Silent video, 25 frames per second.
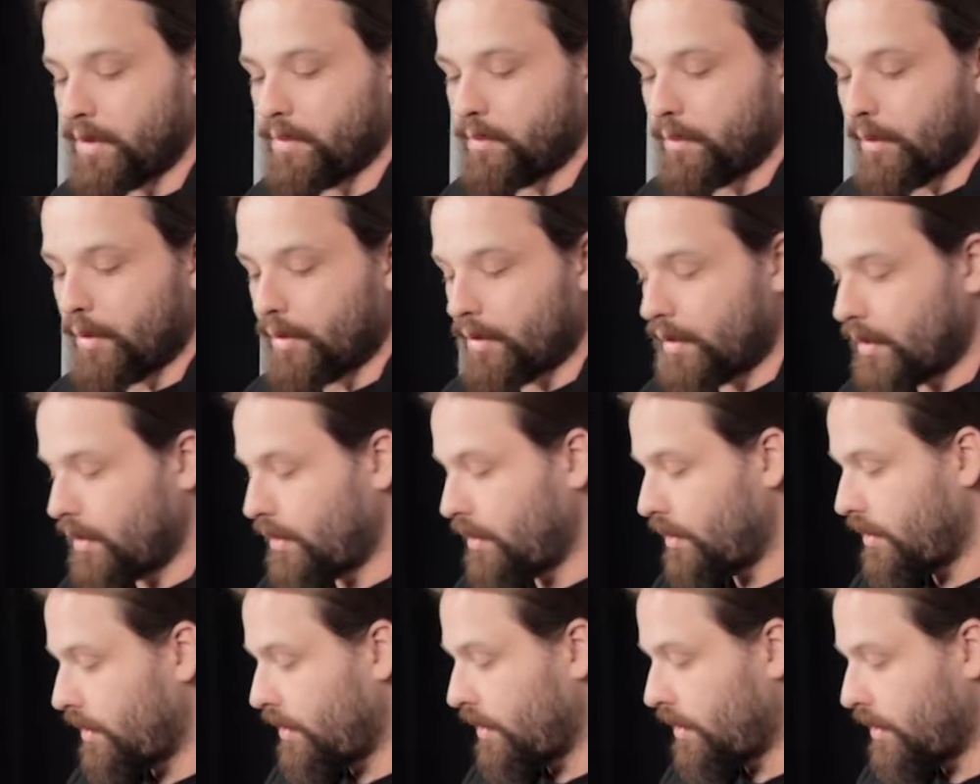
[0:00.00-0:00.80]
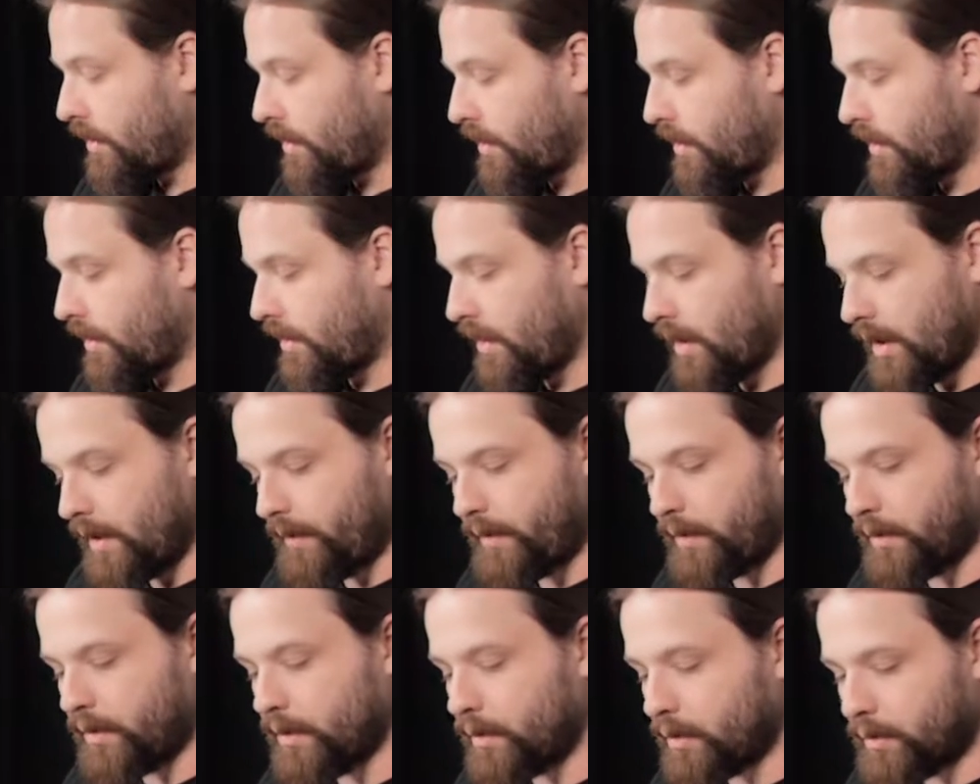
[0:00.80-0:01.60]
more,
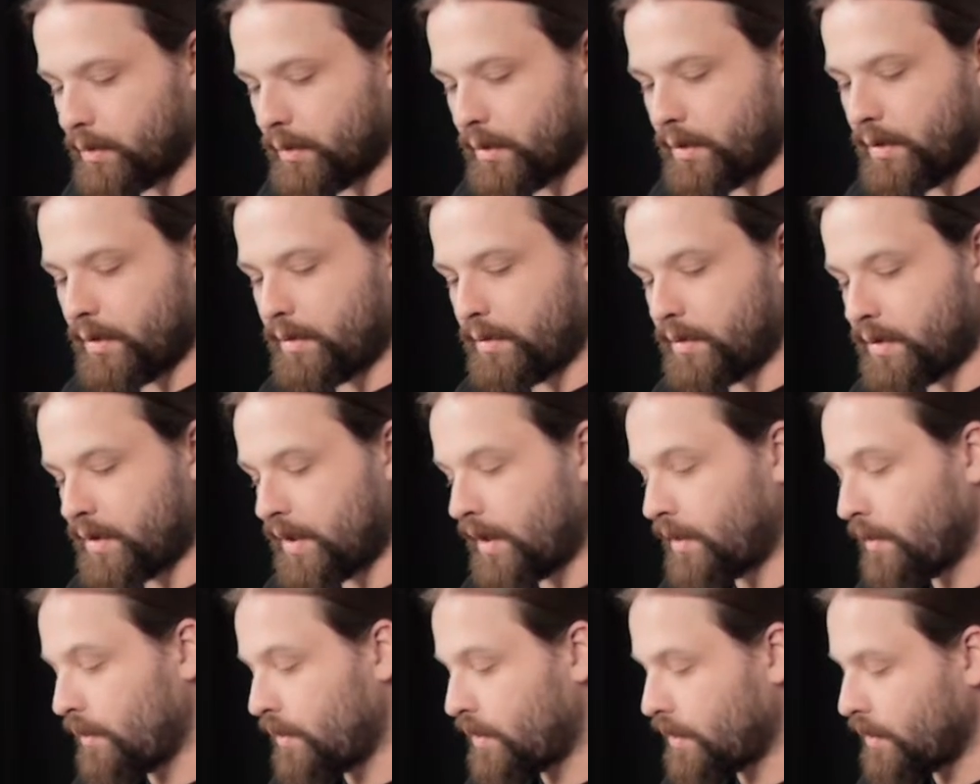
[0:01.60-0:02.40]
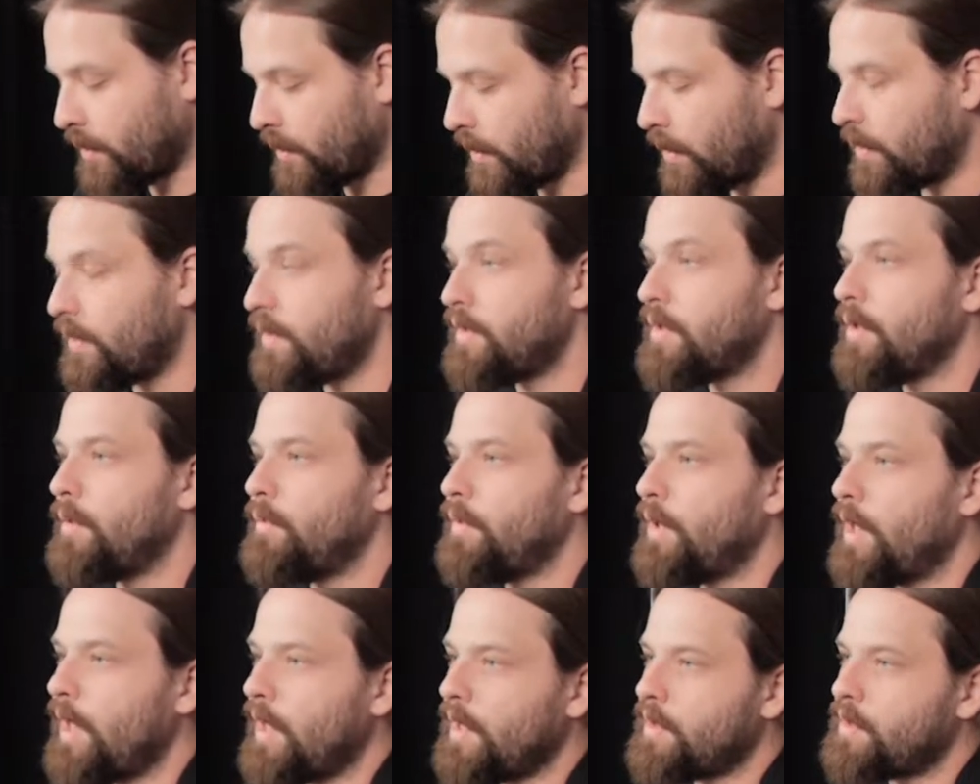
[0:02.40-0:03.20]
if you don't want it to stand on its
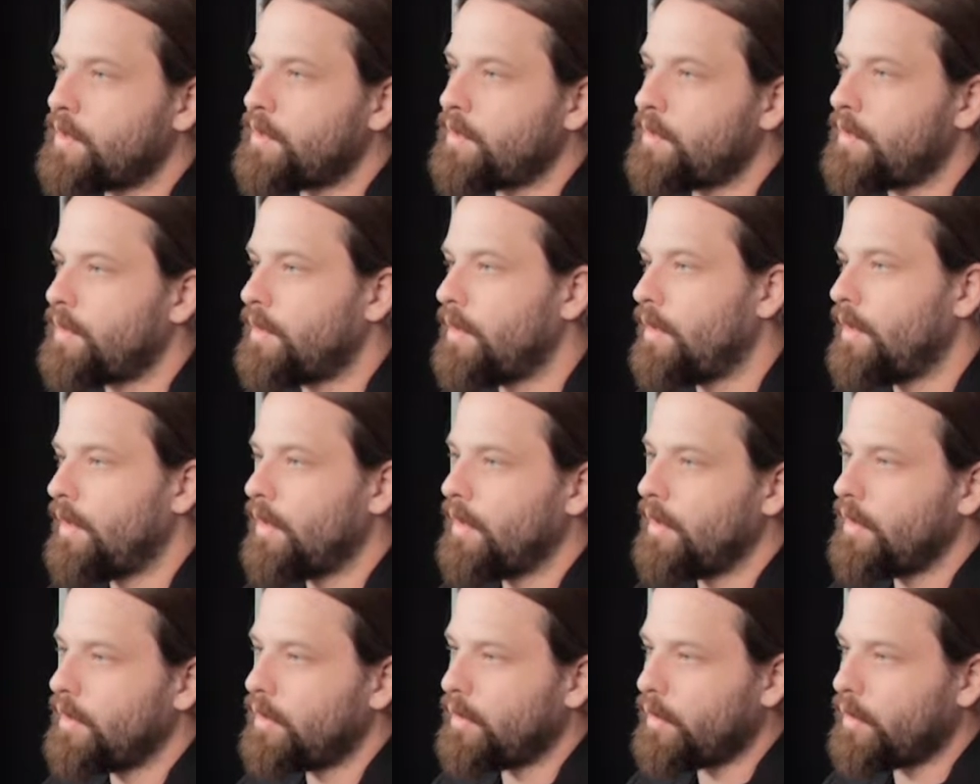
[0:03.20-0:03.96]
own legs, you